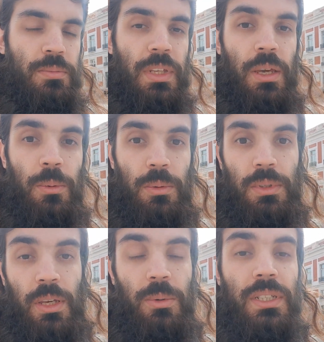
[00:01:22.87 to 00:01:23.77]

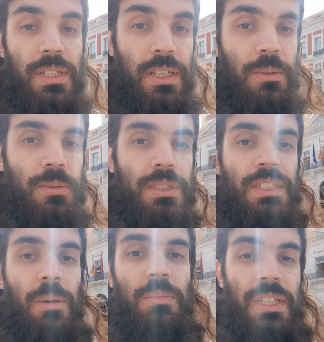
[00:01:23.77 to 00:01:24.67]
they will give
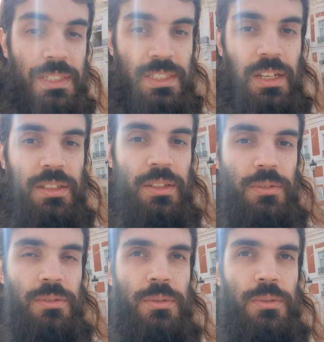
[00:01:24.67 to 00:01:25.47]
some incentive